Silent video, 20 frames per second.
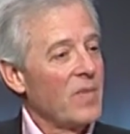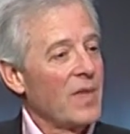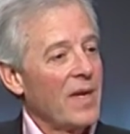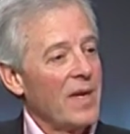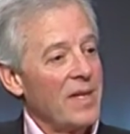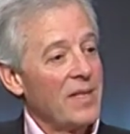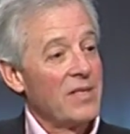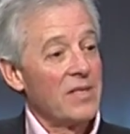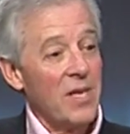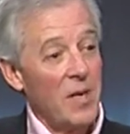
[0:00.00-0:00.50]

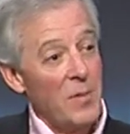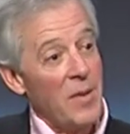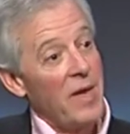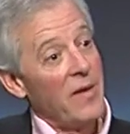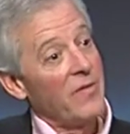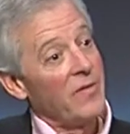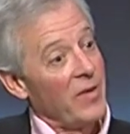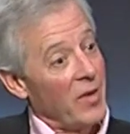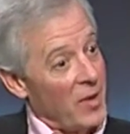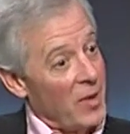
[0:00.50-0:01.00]
And some
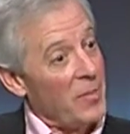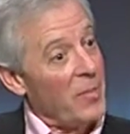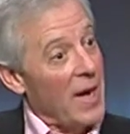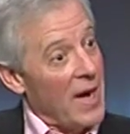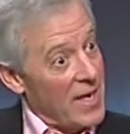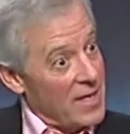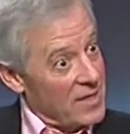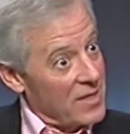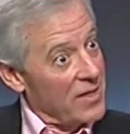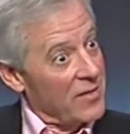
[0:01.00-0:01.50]
have very
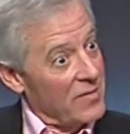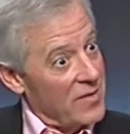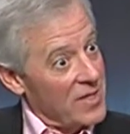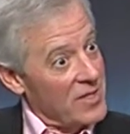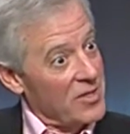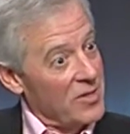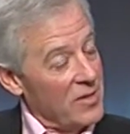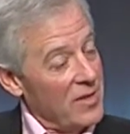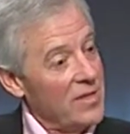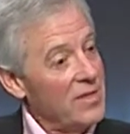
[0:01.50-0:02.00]
positive
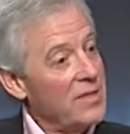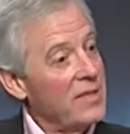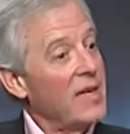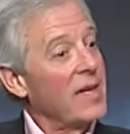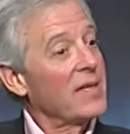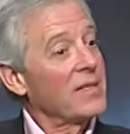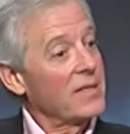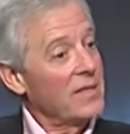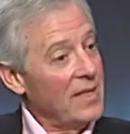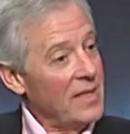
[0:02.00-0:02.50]
histories,
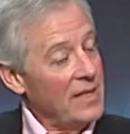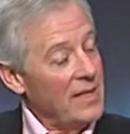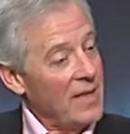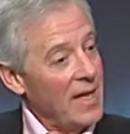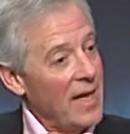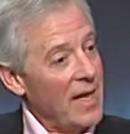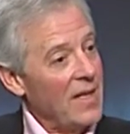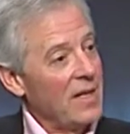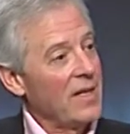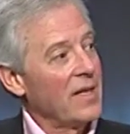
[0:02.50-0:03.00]
yes, eat
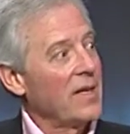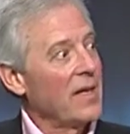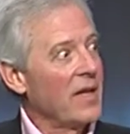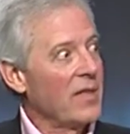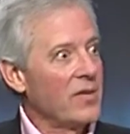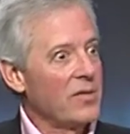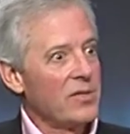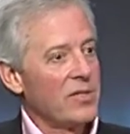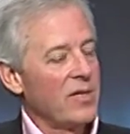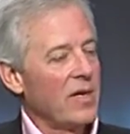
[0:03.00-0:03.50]
that, and
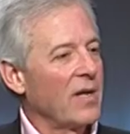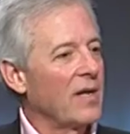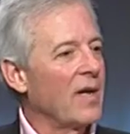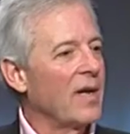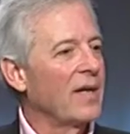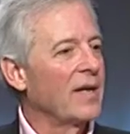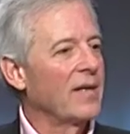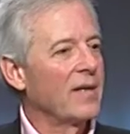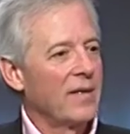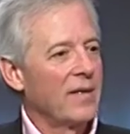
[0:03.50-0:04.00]
others are like,